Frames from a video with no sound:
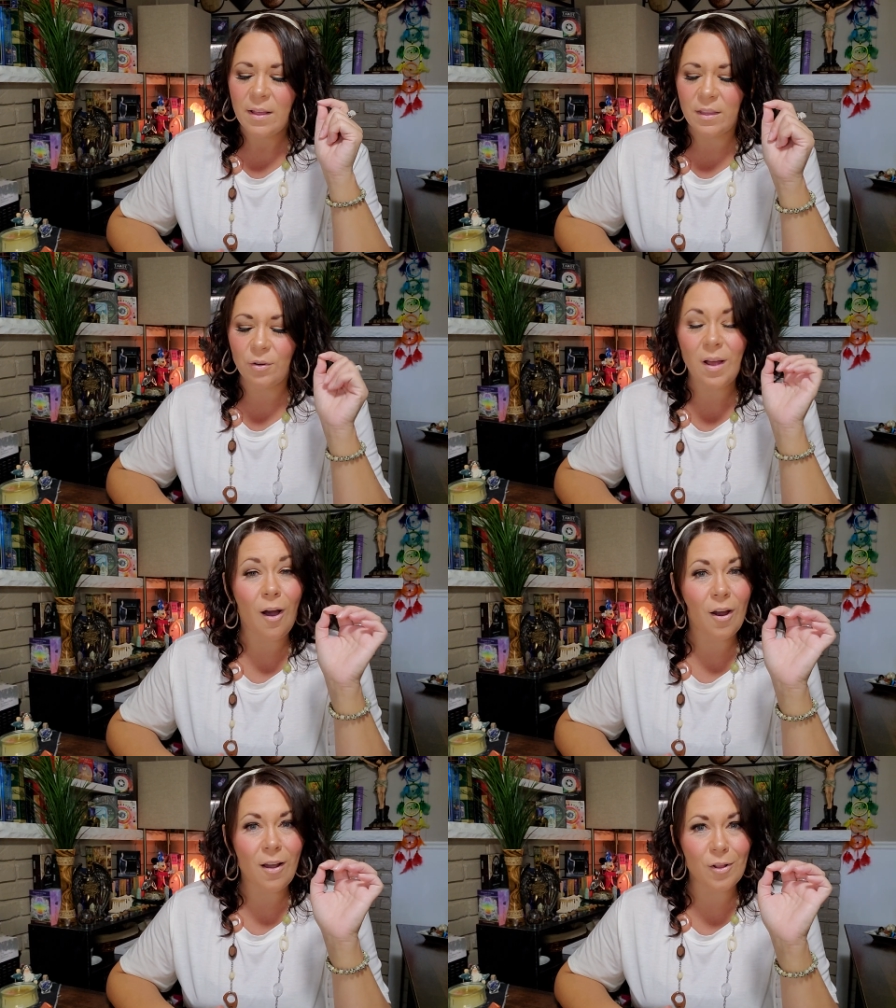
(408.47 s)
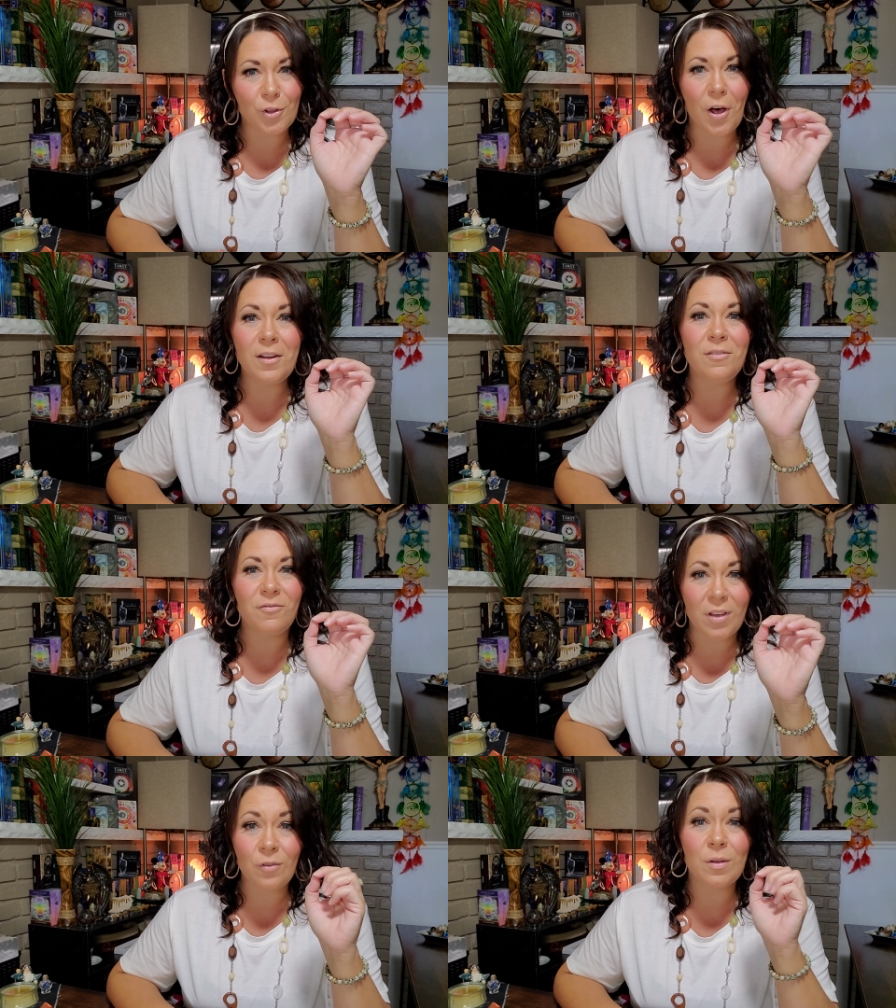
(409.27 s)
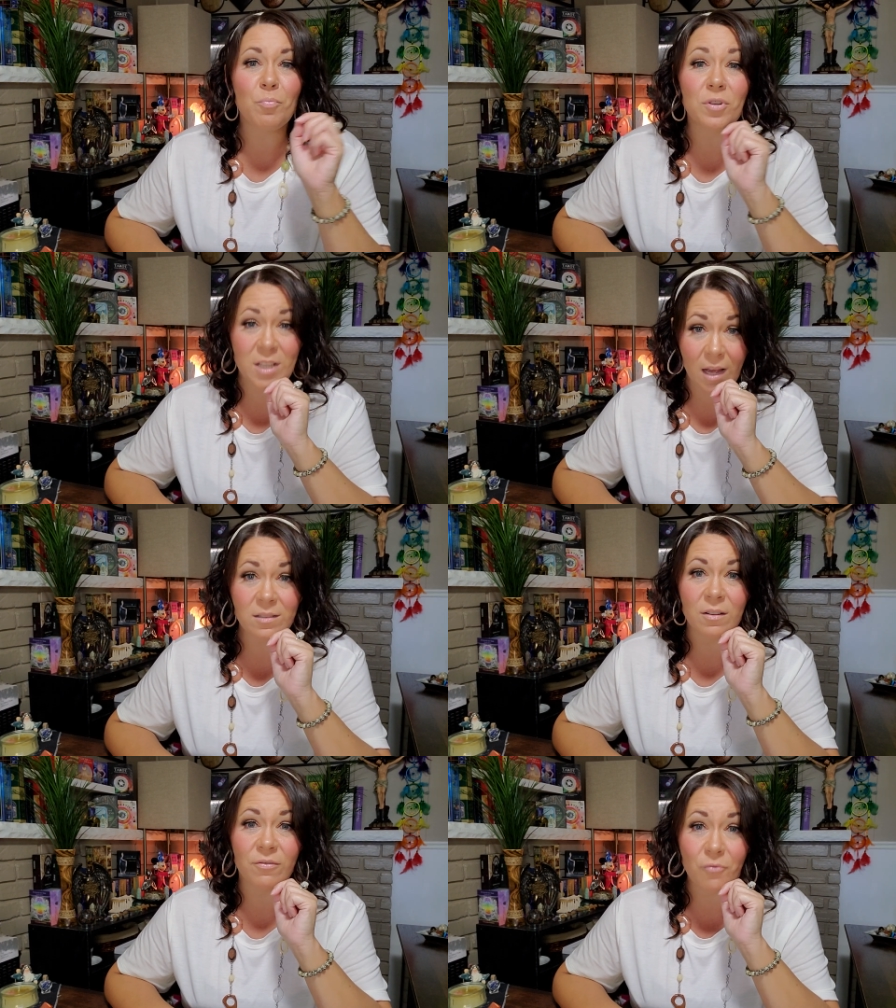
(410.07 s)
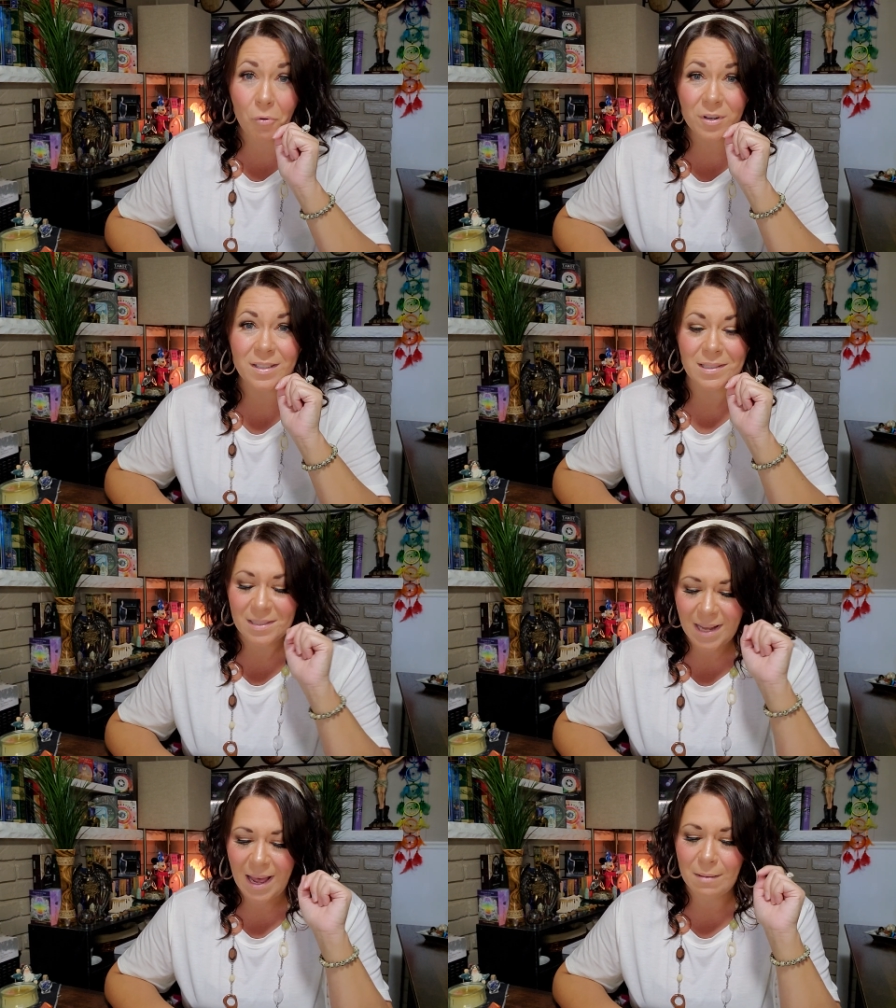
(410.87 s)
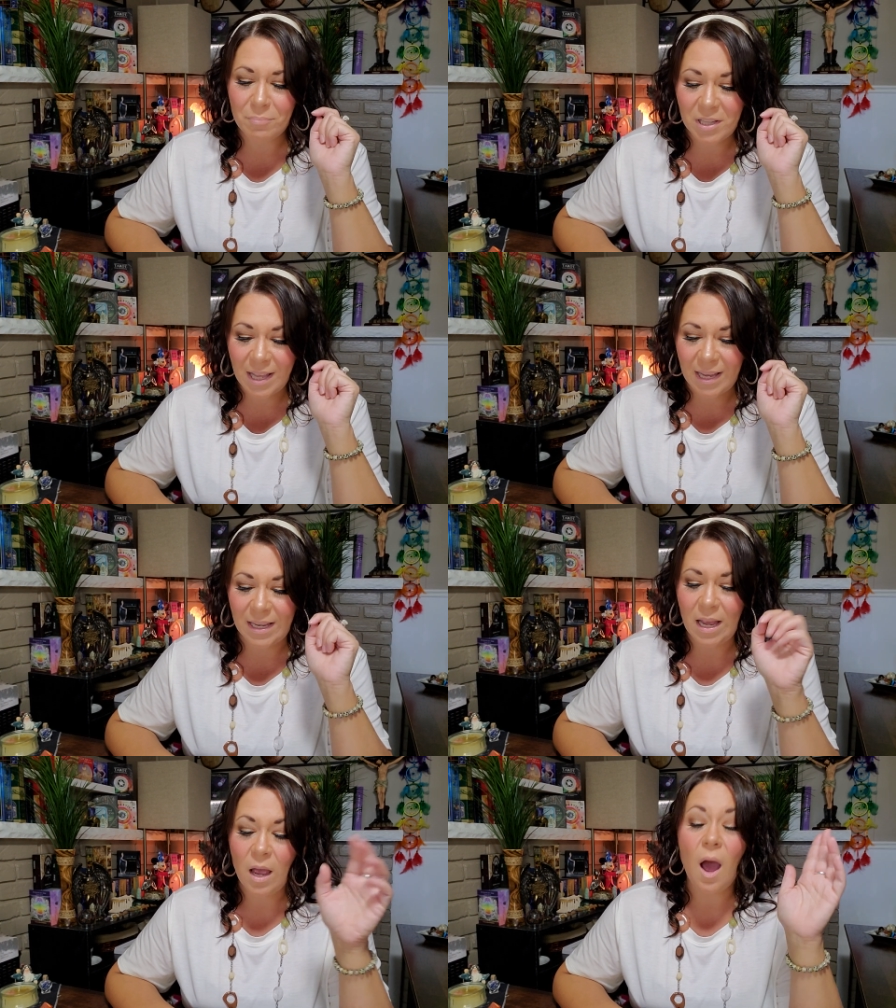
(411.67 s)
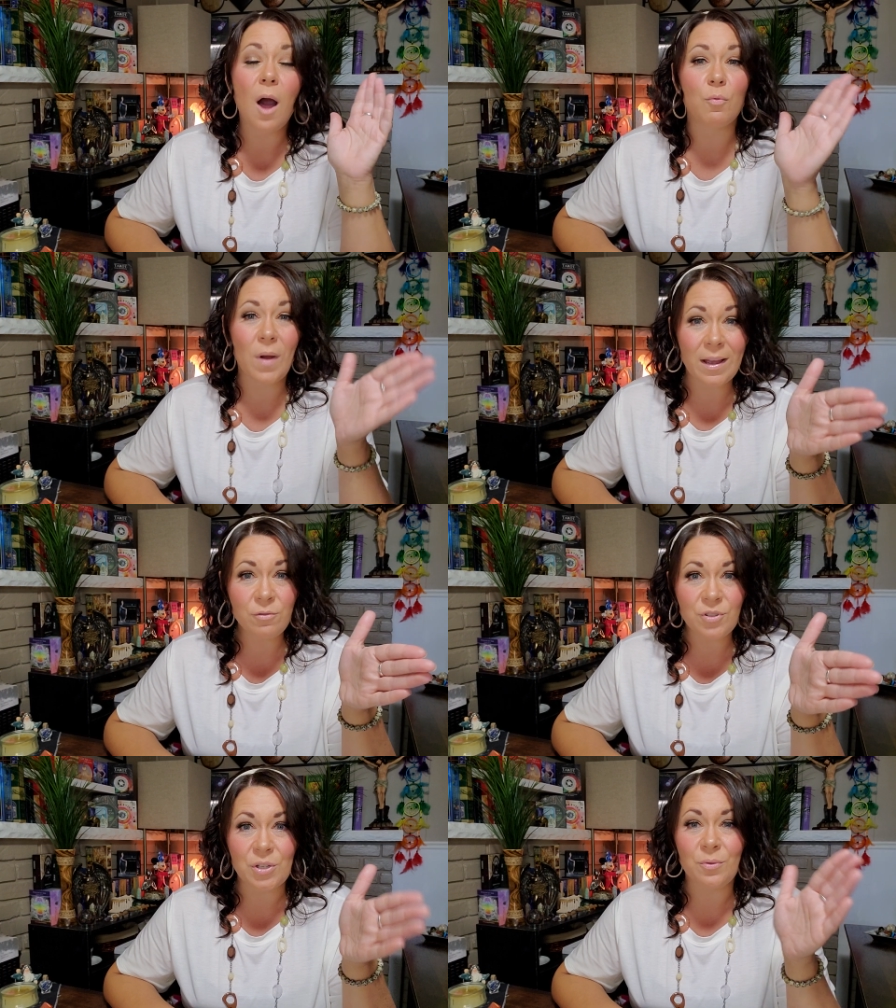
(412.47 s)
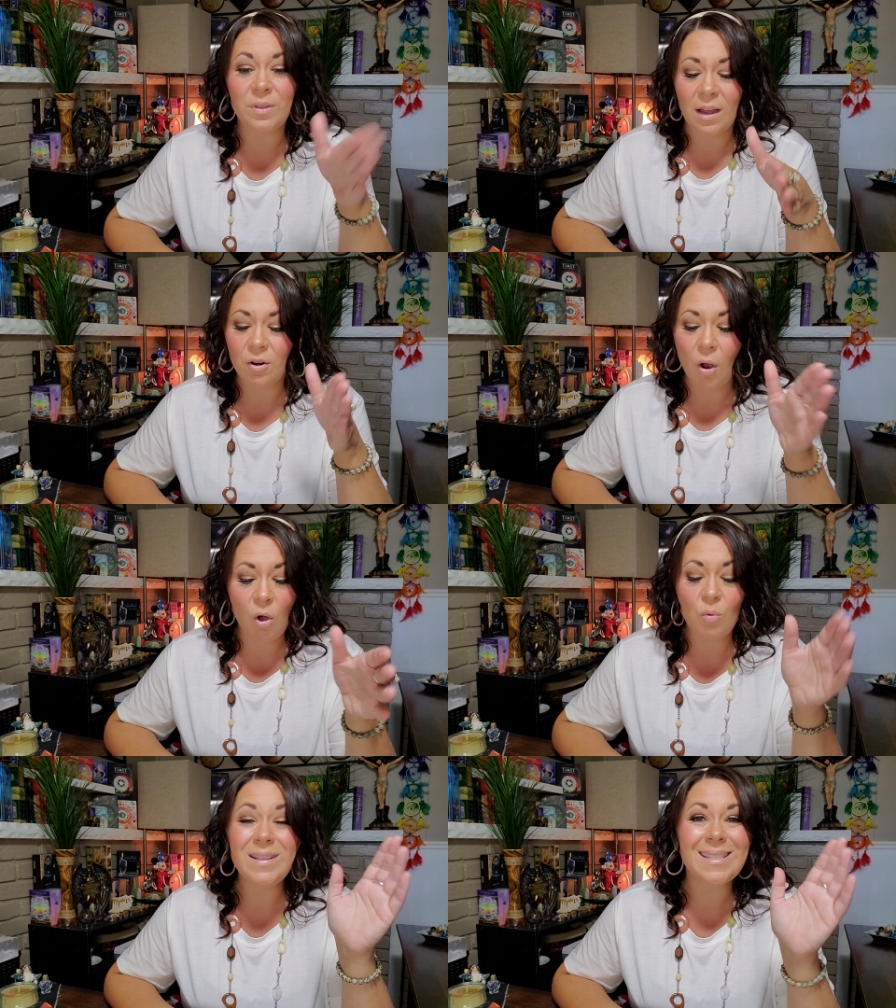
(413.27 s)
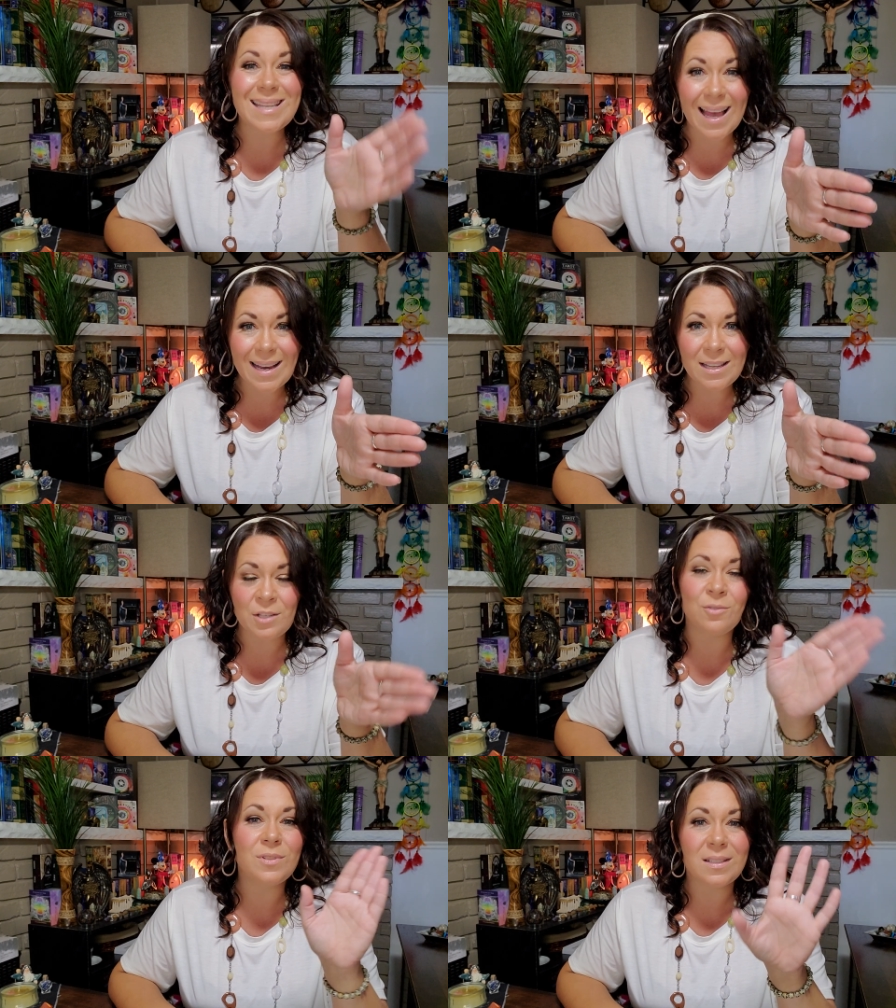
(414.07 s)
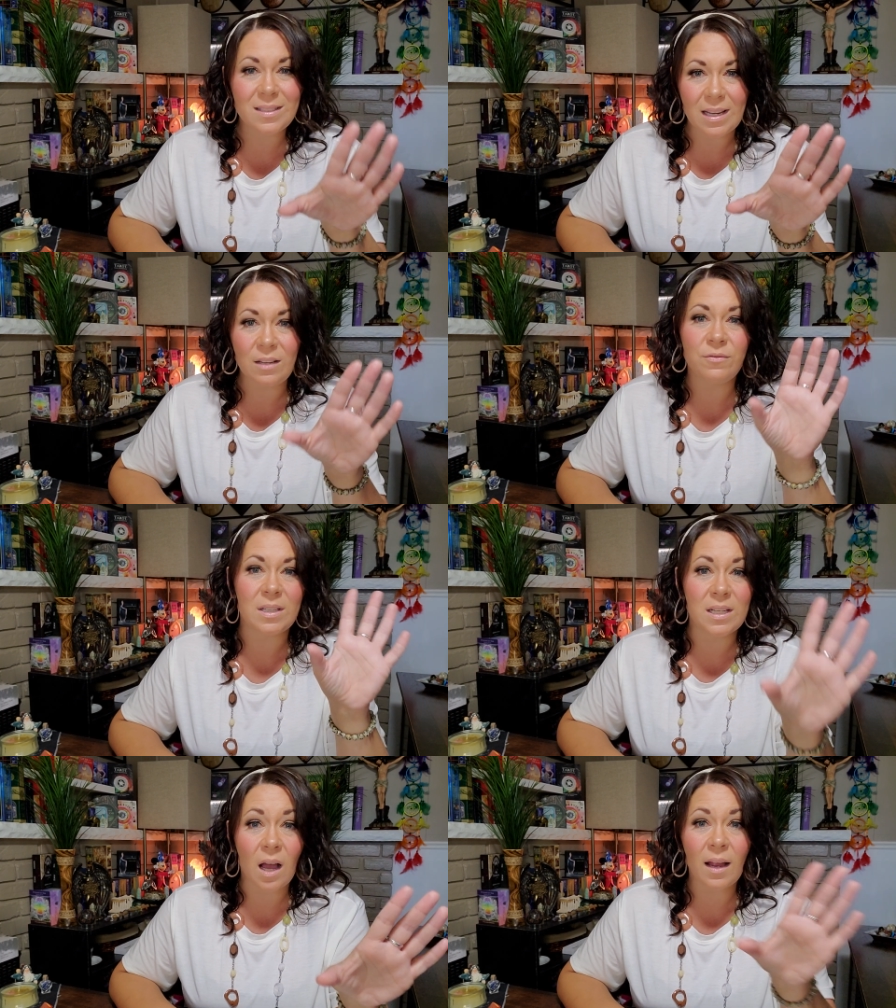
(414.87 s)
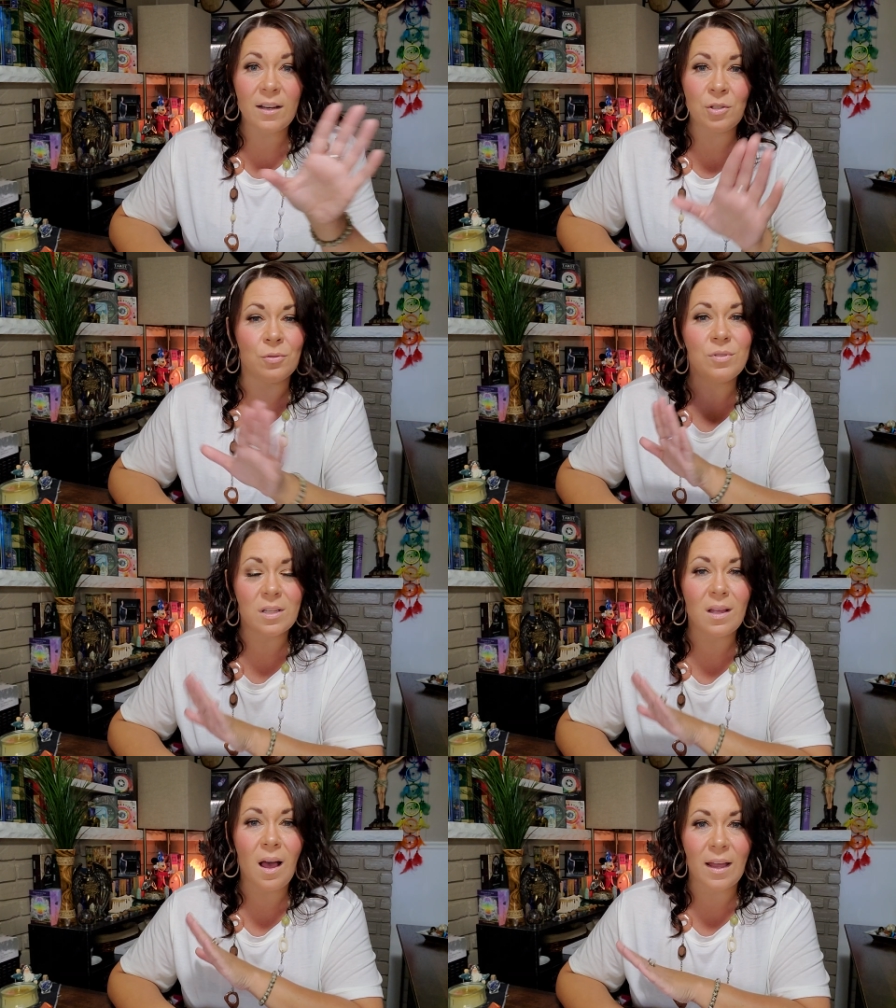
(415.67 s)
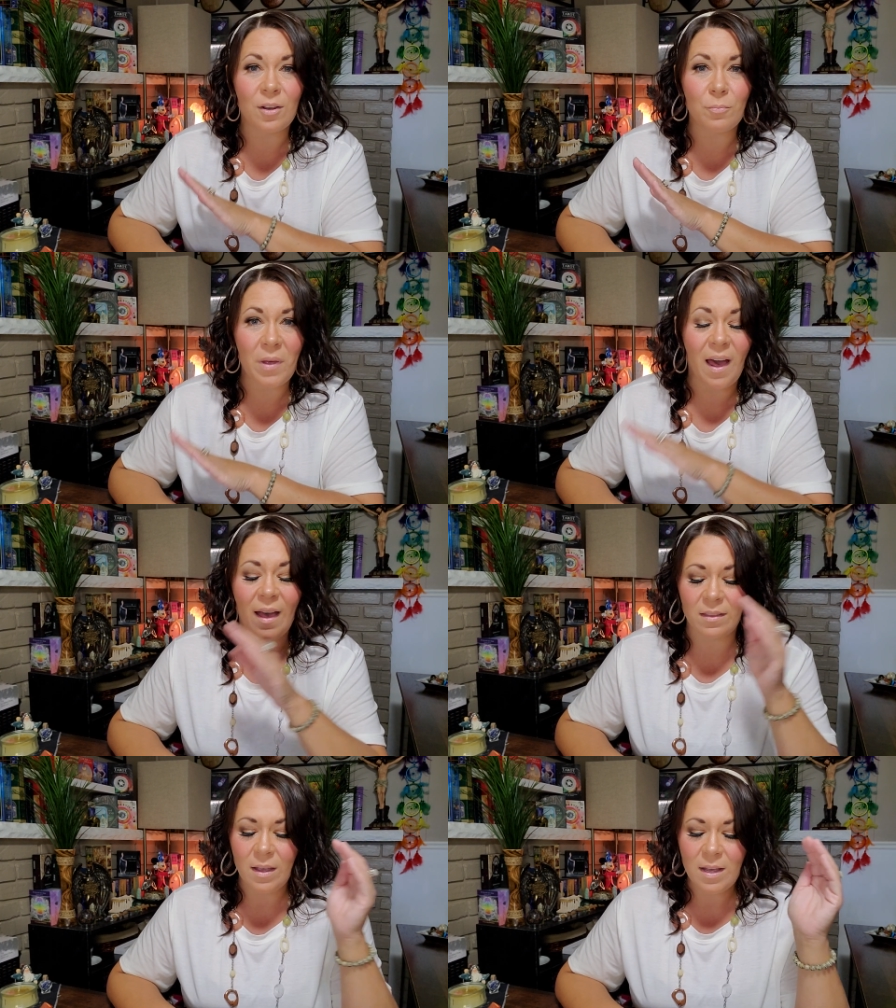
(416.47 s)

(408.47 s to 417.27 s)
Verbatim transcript: There are a lot of very protective forces at play around you that are always guiding you to safety, guiding you to the higher path,